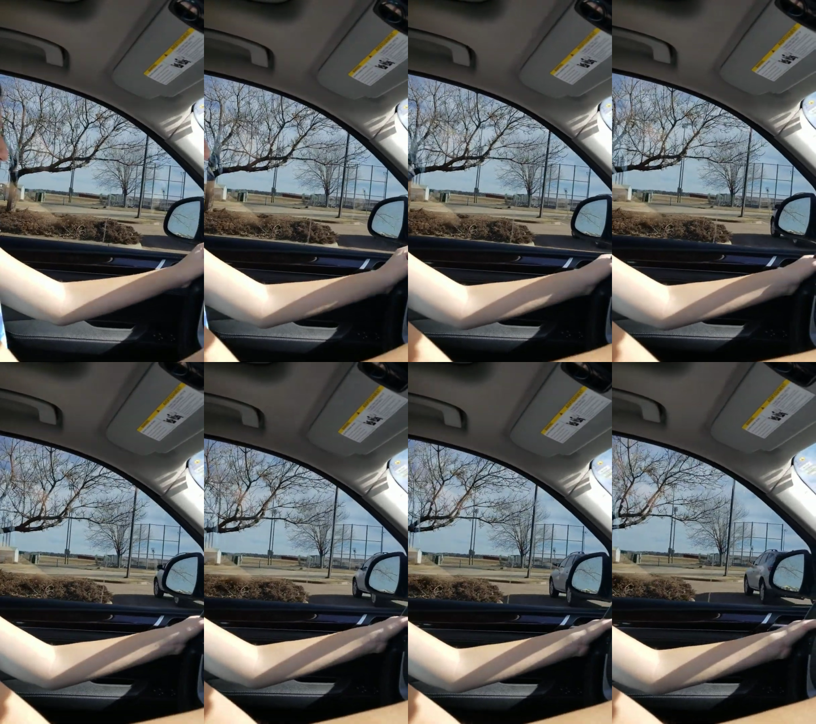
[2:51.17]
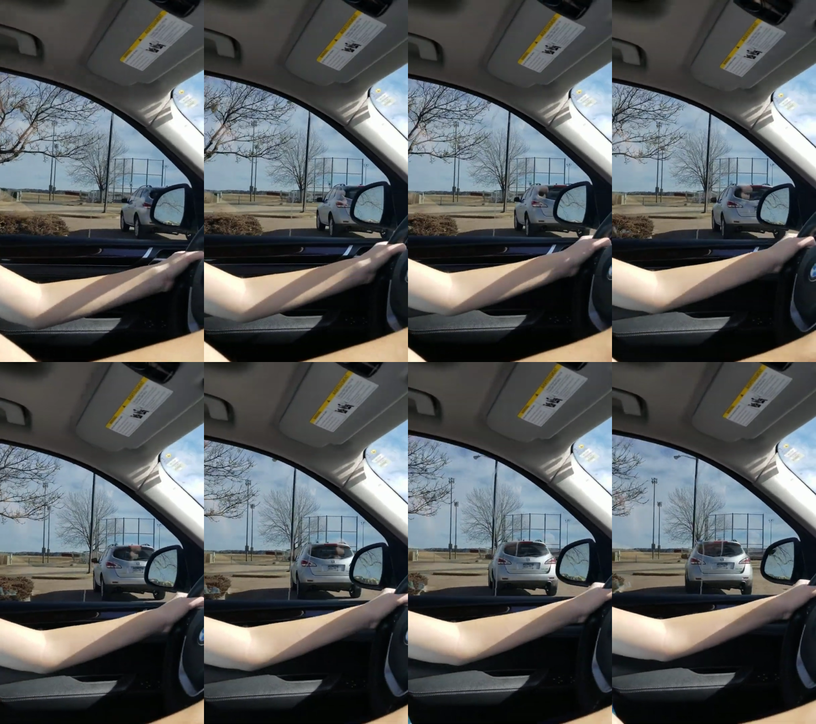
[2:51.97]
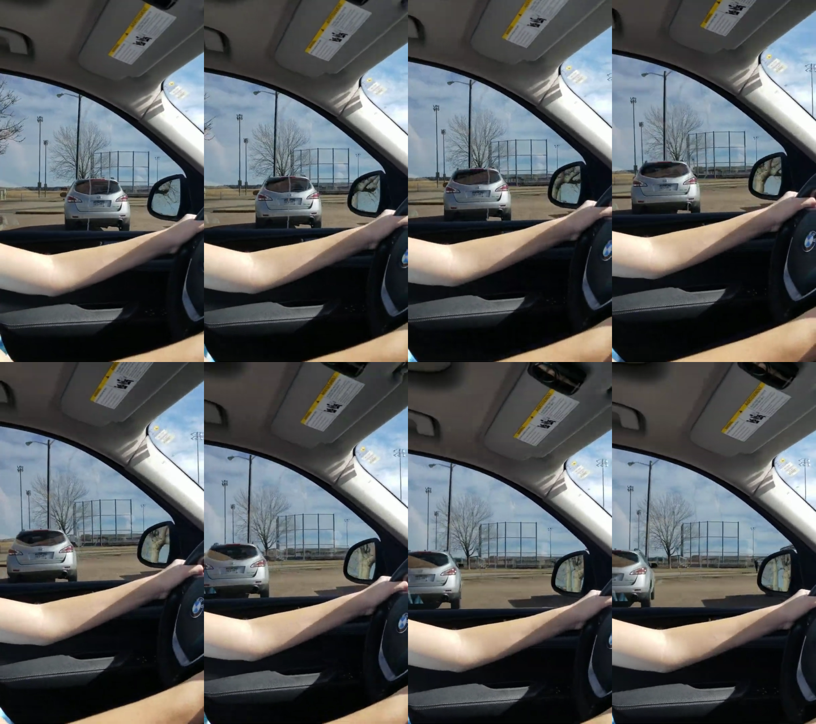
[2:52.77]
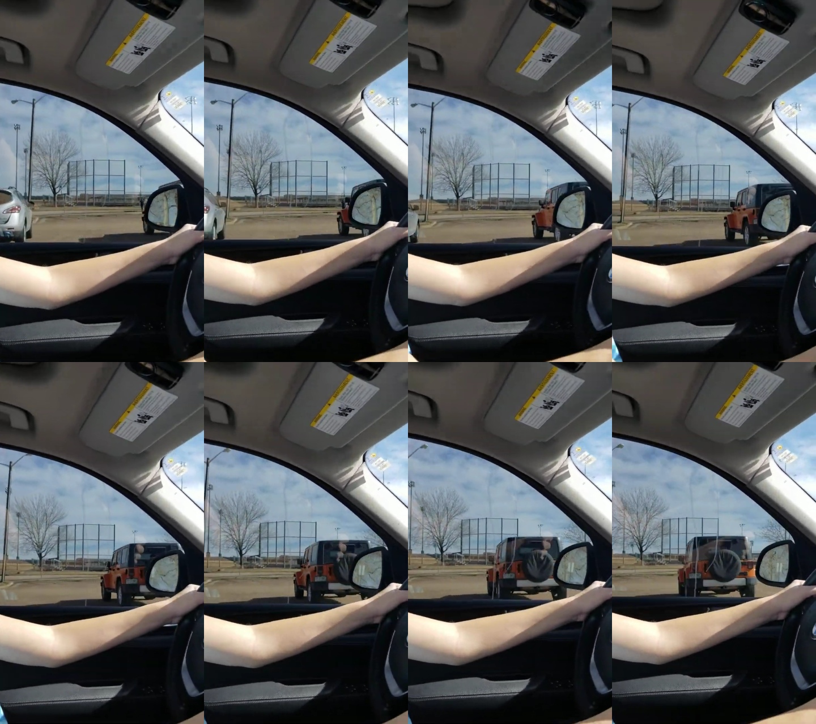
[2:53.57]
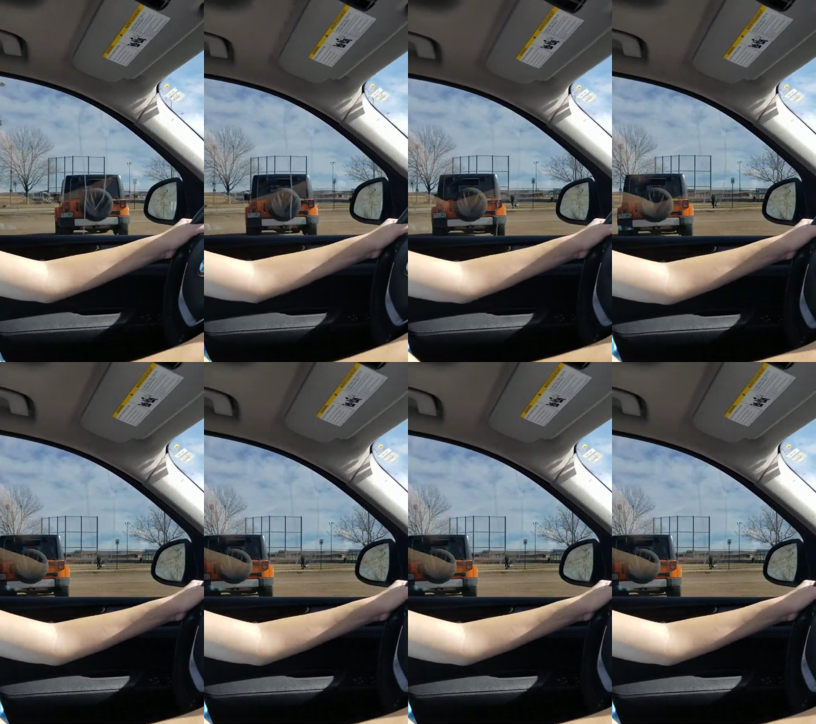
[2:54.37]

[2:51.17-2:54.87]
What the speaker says: (no speaker visible)